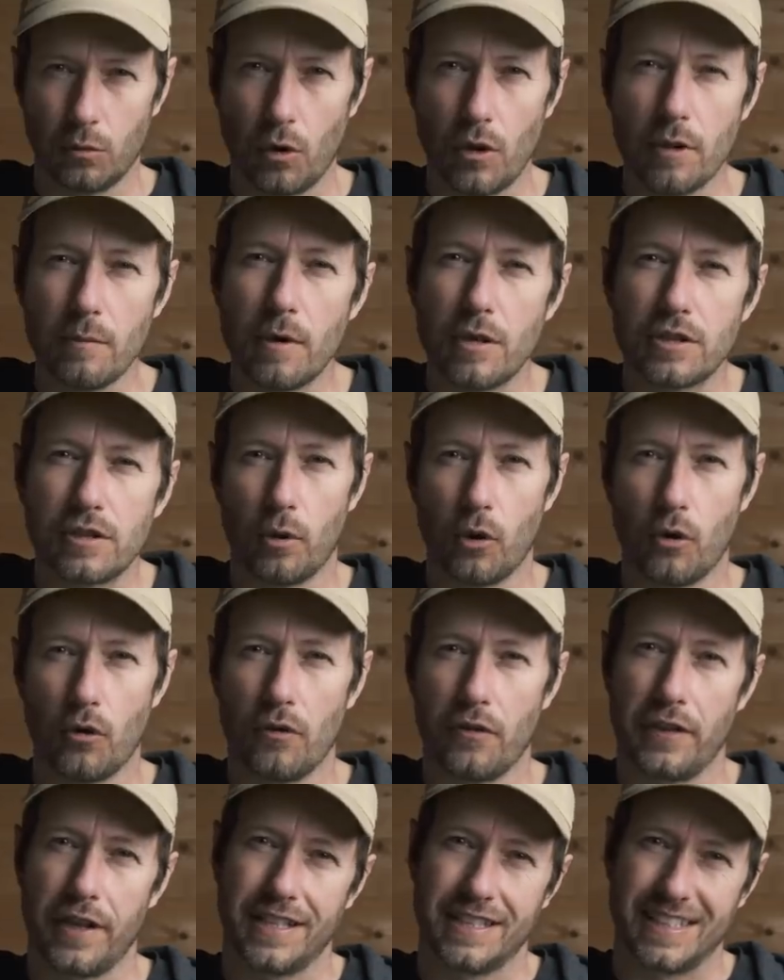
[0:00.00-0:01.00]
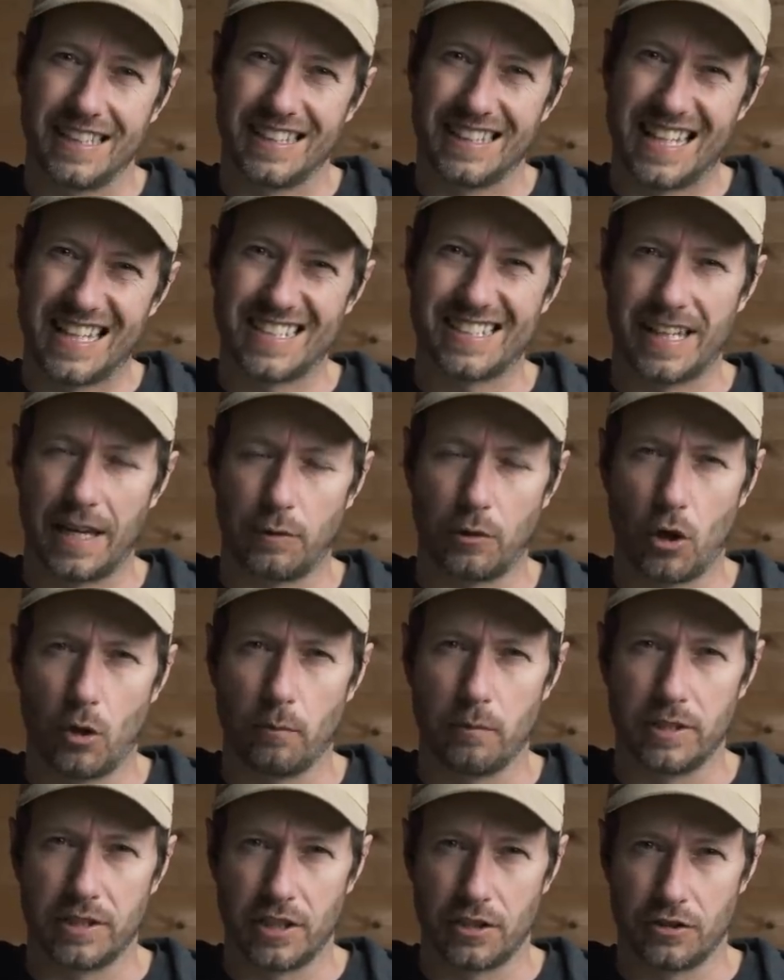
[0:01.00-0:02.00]
One of the most important things in landscape
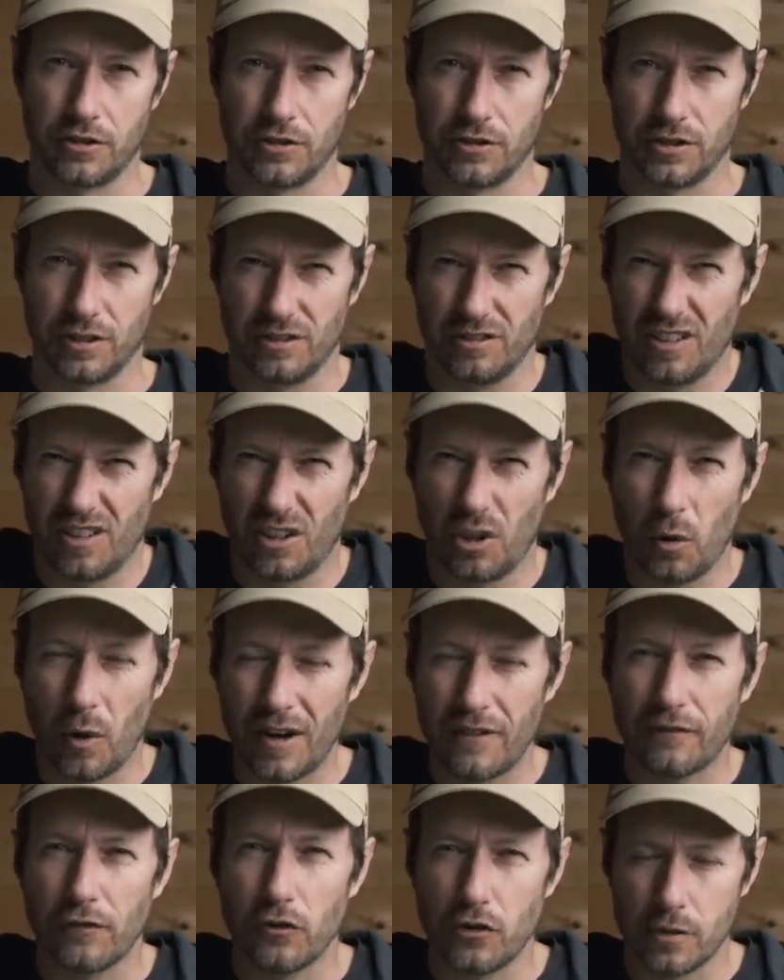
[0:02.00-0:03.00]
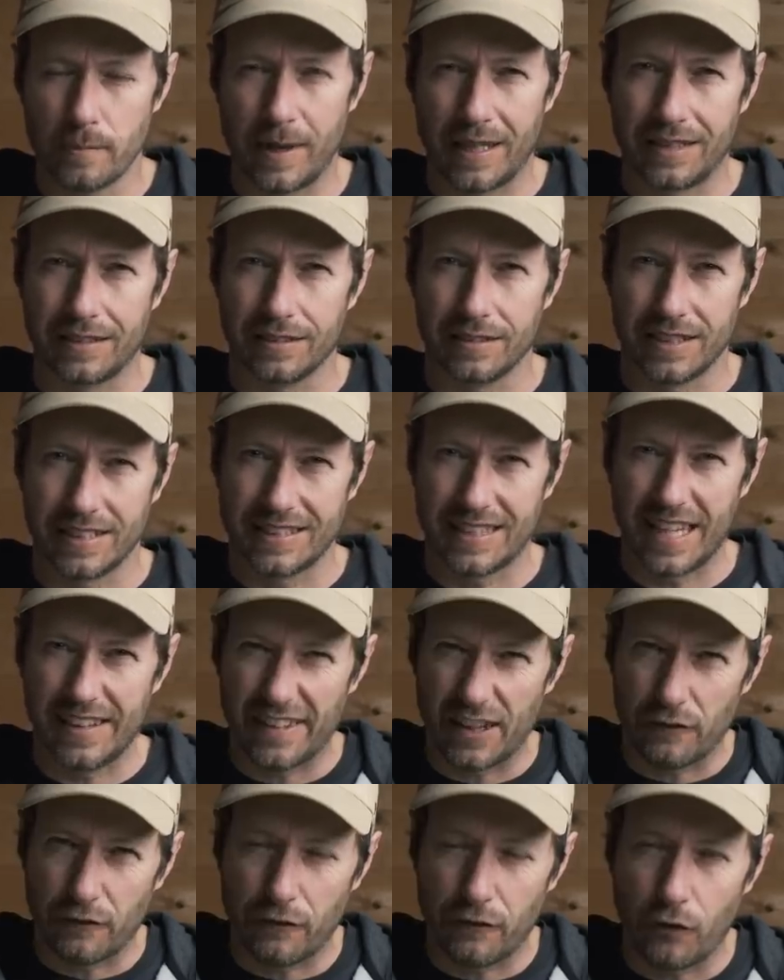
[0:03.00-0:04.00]
compositions, and quite fundamental, is
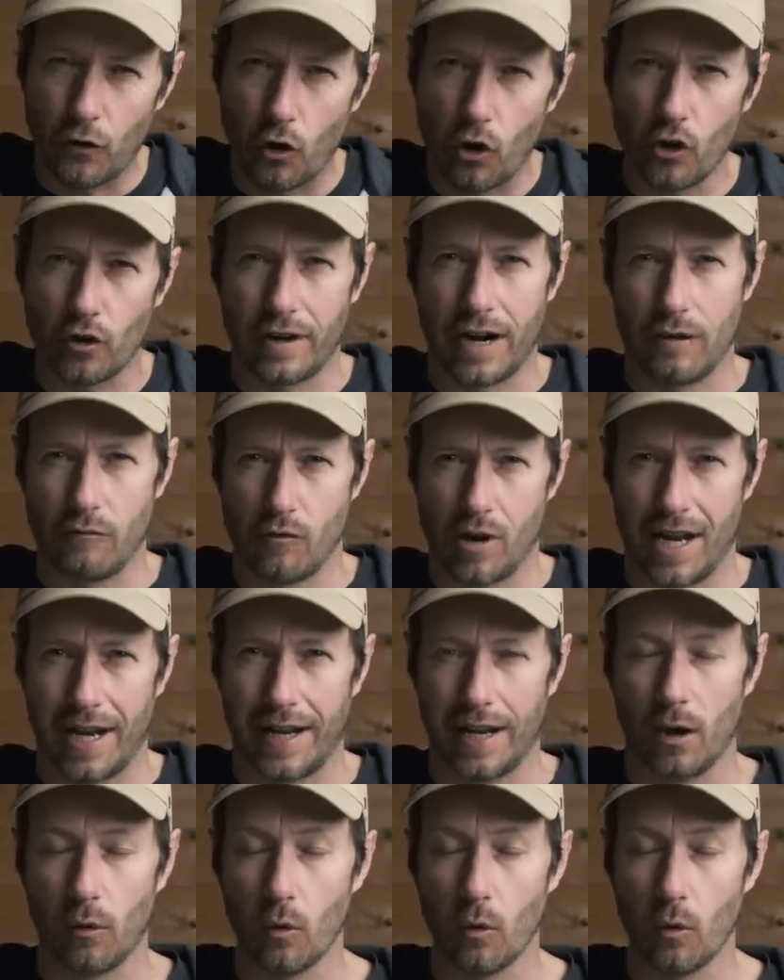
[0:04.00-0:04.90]
getting that foreground right.